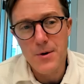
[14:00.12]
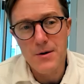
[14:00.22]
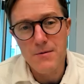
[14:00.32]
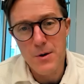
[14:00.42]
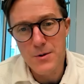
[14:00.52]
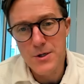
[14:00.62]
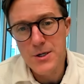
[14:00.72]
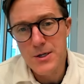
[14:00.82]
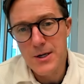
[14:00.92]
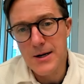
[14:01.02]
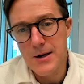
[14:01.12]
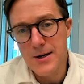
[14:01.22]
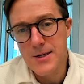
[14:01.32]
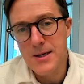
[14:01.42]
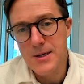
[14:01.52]
called Roche
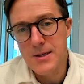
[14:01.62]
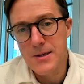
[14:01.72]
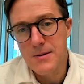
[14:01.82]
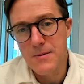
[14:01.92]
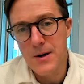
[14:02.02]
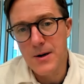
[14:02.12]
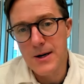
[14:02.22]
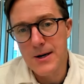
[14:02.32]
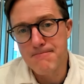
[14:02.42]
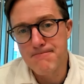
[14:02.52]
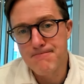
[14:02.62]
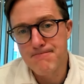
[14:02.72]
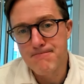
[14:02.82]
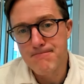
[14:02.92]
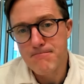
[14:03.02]
Diagnostics, where um,
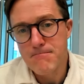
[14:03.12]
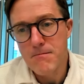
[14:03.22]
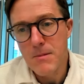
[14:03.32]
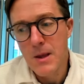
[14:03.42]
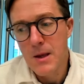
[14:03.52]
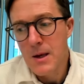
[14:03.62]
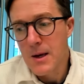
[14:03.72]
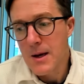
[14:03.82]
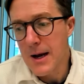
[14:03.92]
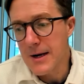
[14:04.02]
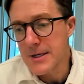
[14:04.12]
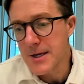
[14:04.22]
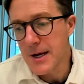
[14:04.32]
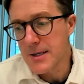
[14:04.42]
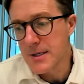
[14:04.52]
I had a
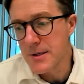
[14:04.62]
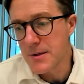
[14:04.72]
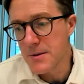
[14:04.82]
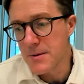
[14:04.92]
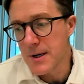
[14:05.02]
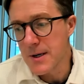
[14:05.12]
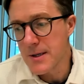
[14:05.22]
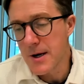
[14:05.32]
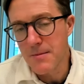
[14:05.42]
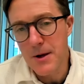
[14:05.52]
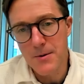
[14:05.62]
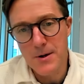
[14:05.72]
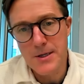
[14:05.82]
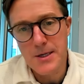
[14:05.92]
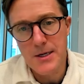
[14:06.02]
chance to uh, to help that
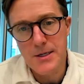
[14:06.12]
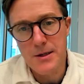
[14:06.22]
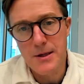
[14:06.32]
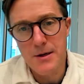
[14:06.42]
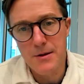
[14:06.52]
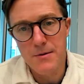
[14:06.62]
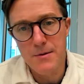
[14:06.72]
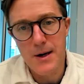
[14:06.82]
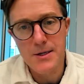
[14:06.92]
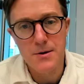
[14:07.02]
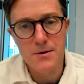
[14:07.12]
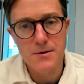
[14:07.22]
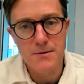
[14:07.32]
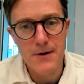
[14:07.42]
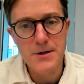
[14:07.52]
organization think through
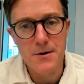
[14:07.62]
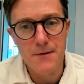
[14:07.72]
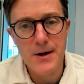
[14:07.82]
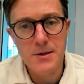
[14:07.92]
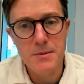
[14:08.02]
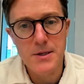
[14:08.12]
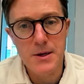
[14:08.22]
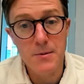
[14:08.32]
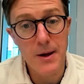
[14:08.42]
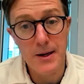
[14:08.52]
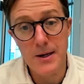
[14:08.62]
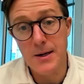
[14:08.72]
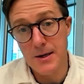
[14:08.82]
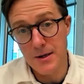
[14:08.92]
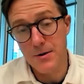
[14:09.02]
external venture investments they were making
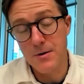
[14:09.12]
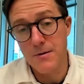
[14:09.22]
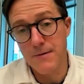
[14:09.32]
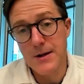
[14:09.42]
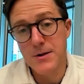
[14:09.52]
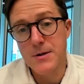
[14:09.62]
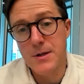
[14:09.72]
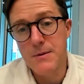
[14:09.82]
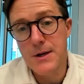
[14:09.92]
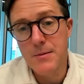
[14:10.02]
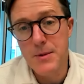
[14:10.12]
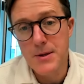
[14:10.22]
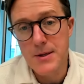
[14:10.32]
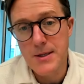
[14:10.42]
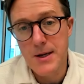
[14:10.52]
and internal ventures that we could
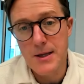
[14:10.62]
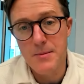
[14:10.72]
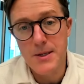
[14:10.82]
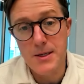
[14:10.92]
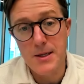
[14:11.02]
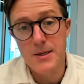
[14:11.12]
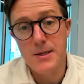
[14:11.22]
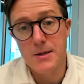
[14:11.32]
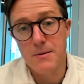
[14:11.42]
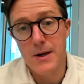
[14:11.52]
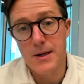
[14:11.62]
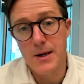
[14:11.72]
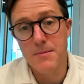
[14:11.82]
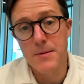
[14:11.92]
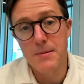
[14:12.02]
build inside the business as a way to
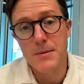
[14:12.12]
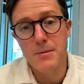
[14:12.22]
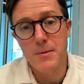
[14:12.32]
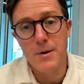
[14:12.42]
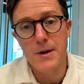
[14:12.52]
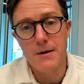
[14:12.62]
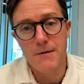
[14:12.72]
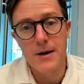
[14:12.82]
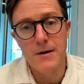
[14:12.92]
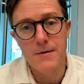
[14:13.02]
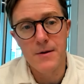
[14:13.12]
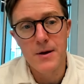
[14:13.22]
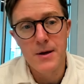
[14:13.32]
help them be more innovative.